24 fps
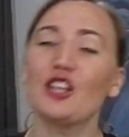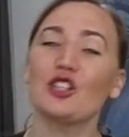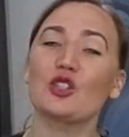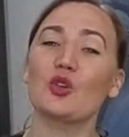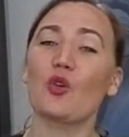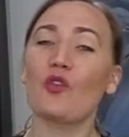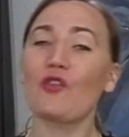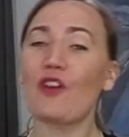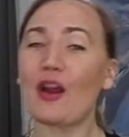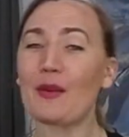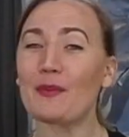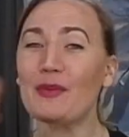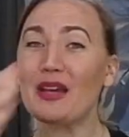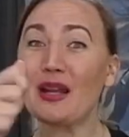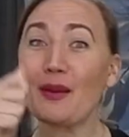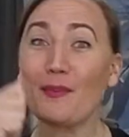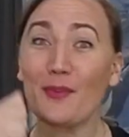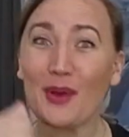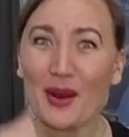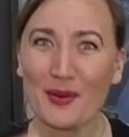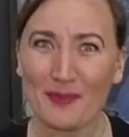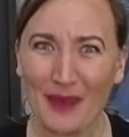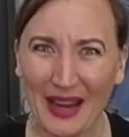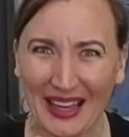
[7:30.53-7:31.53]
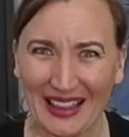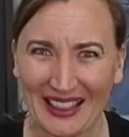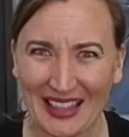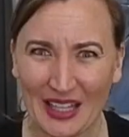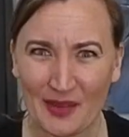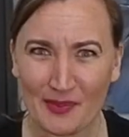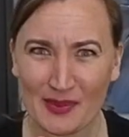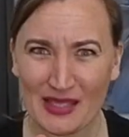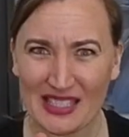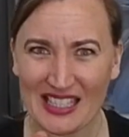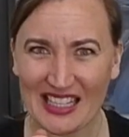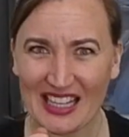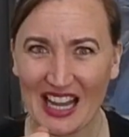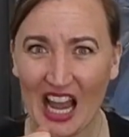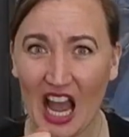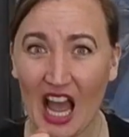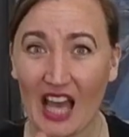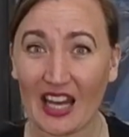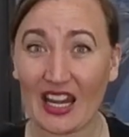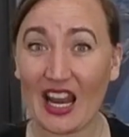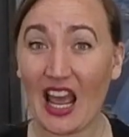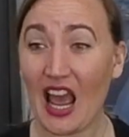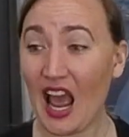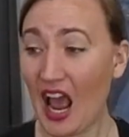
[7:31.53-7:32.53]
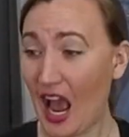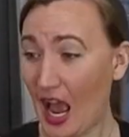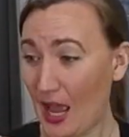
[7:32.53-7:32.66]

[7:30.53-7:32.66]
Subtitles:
So if I'm going to put my lipstick on,